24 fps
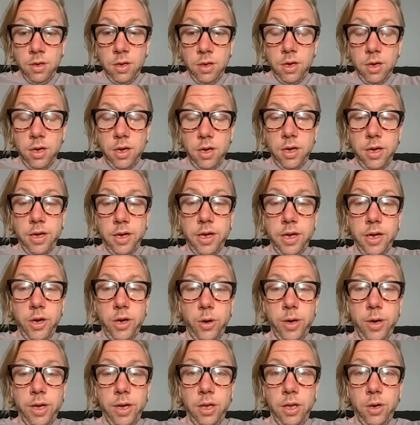
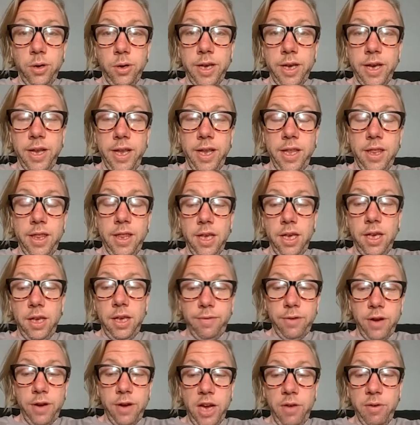Hello, Kenny. Thank you
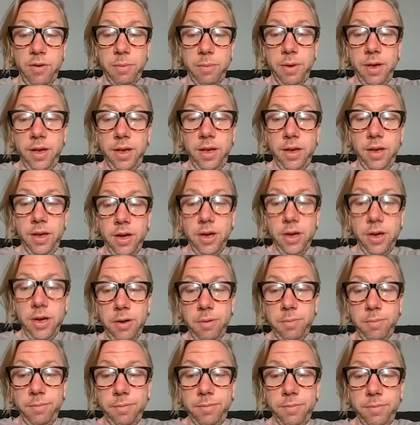for having me
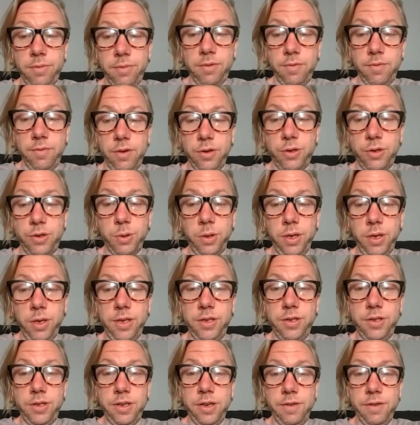virtually
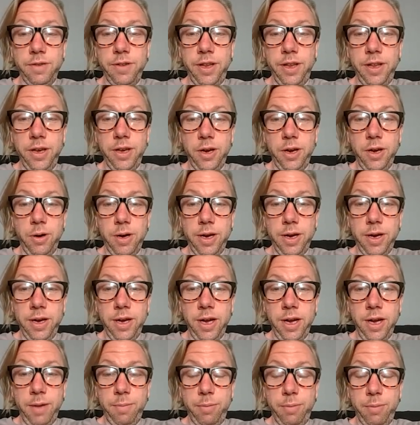to your video.
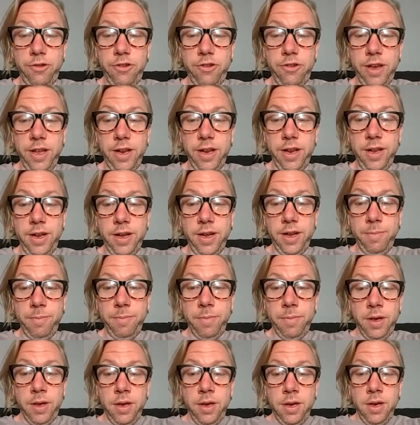I appreciate it.
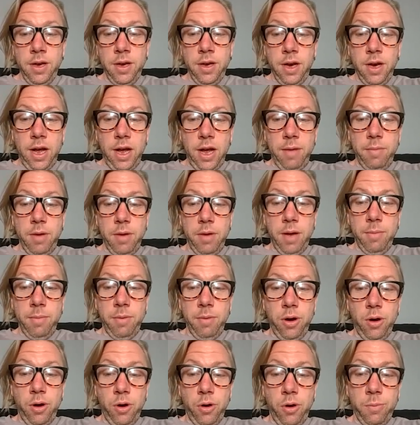I'm
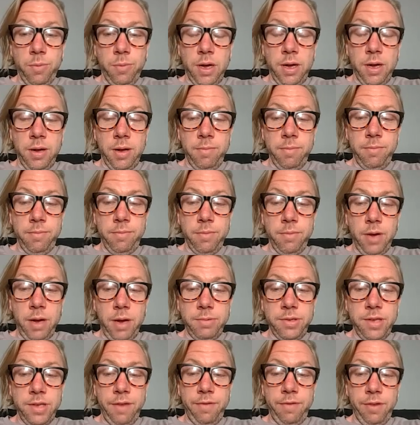home. I'm
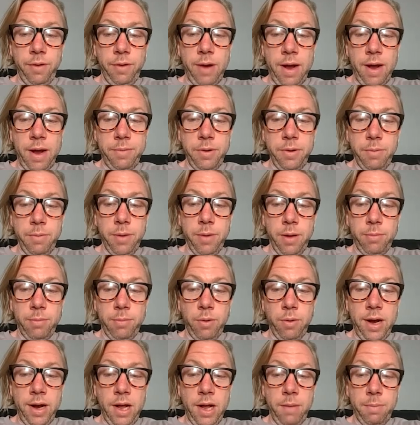safely wrapped in bubble
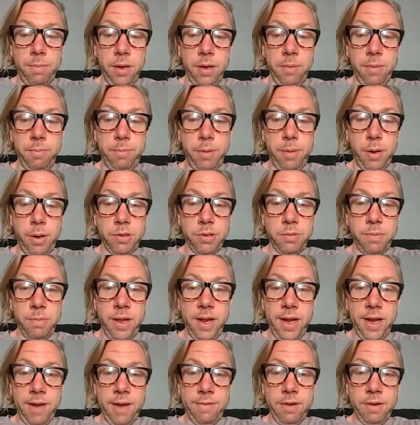wrap. I'm
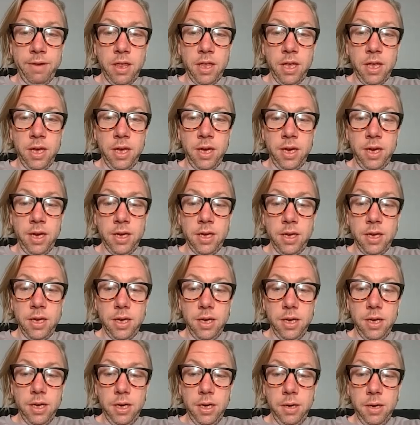postmating everything.
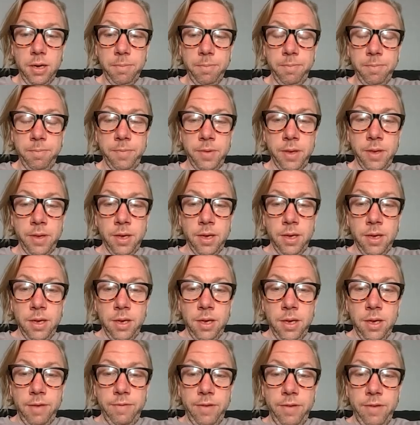
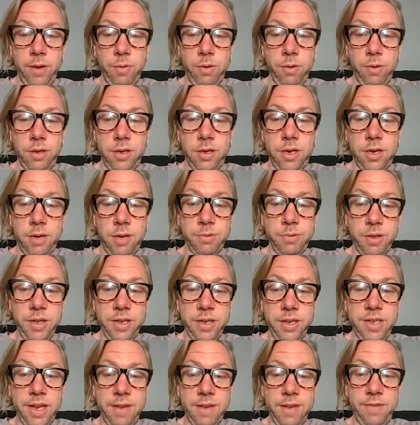If anyone comes
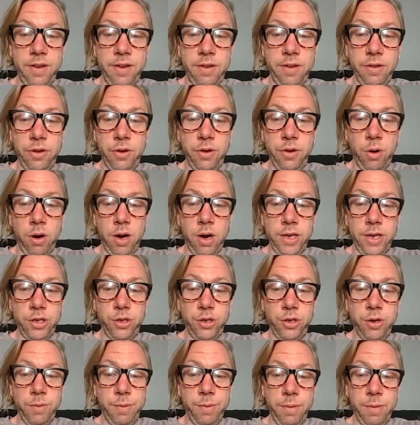within 10 feet of the door, I shoot
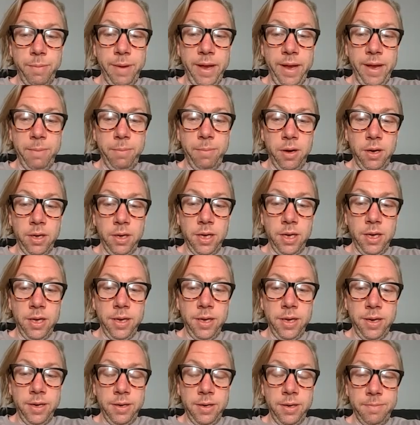them with a paintball
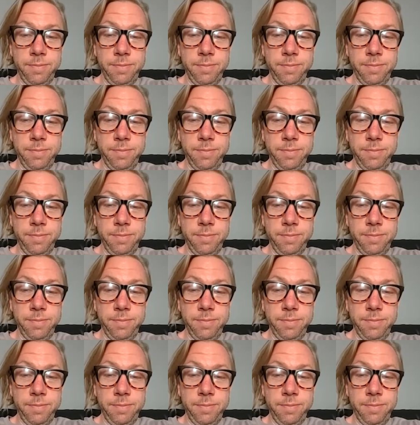gun.